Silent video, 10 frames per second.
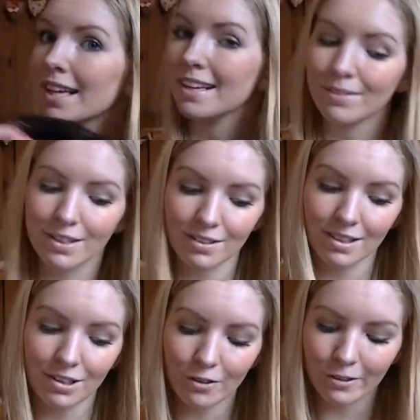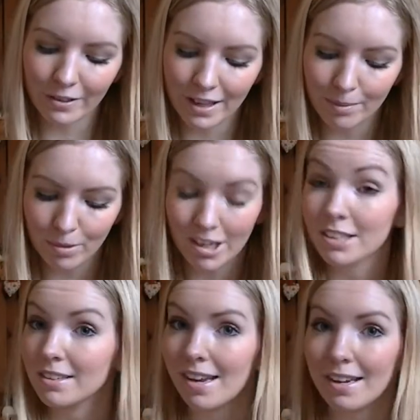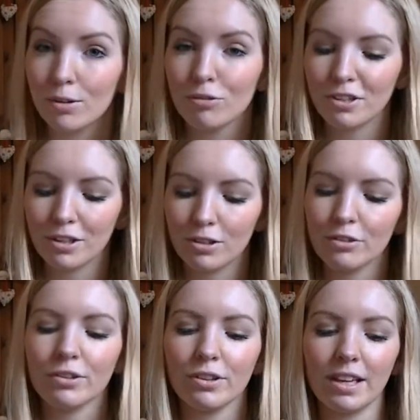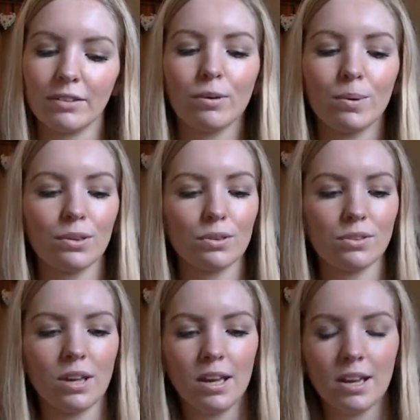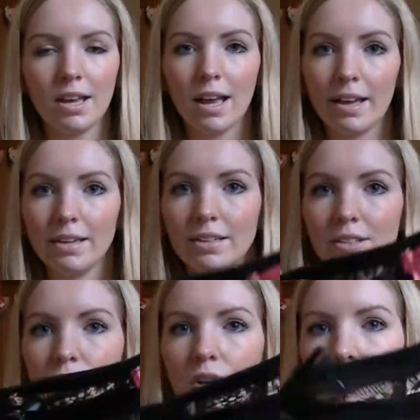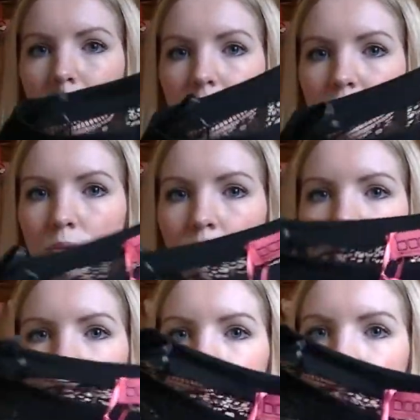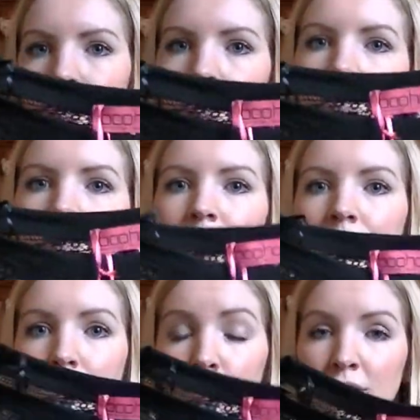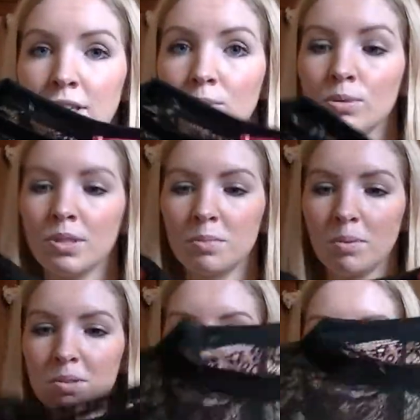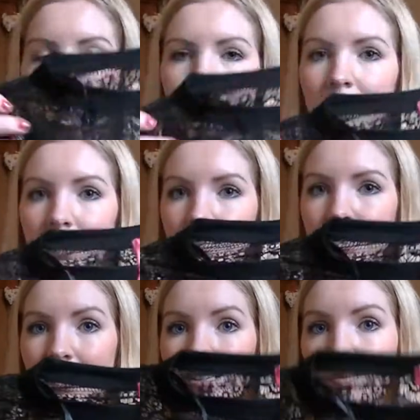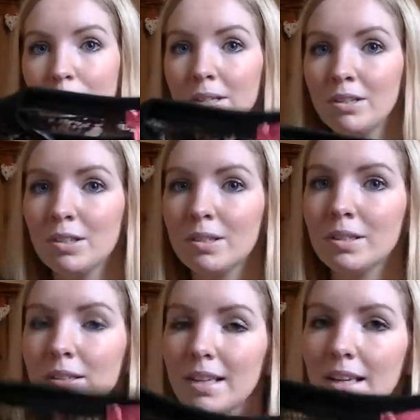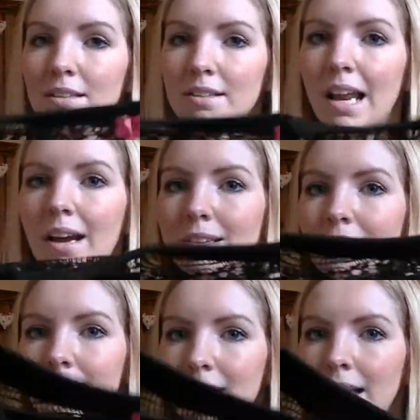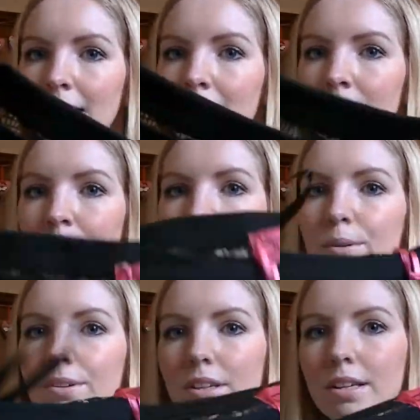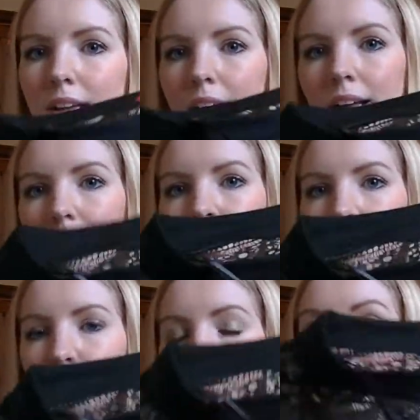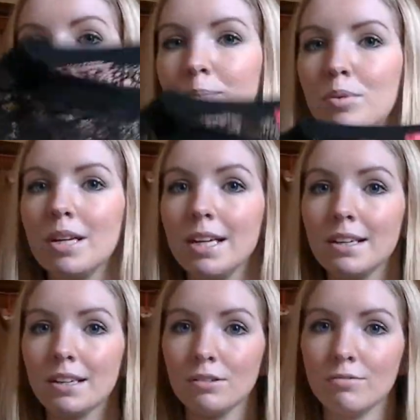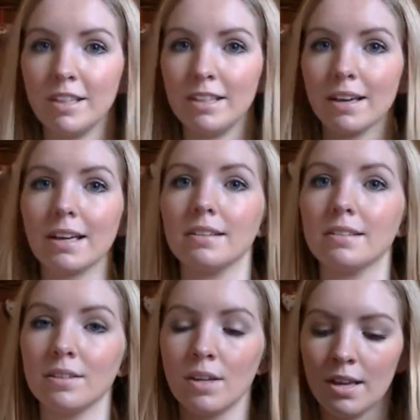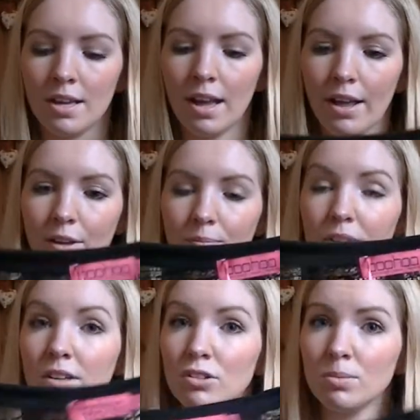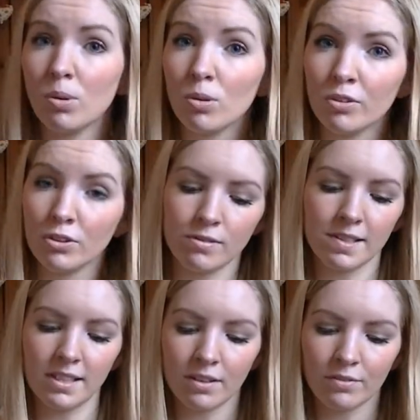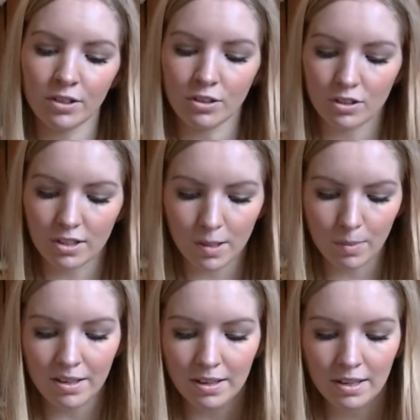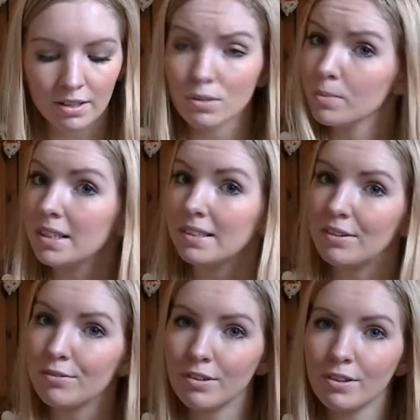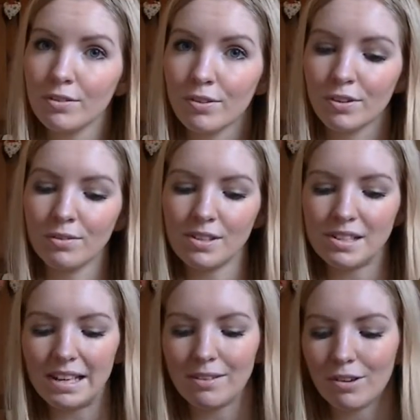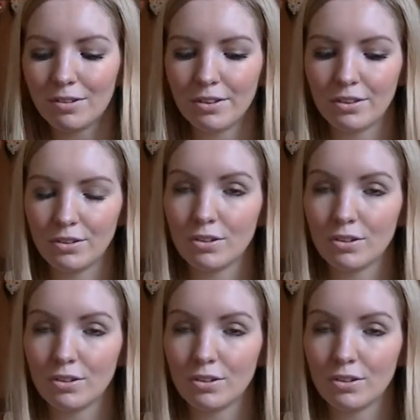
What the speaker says: like with the other coral thing, but I decided to go for the colourful thing for once. And at the top is all lace, which I know is probably quite delicate and probably gonna get snagged easy. But I think it's just really pretty, and it'll look really nice. And just more of a dressier version and a bit something different for through the day rather than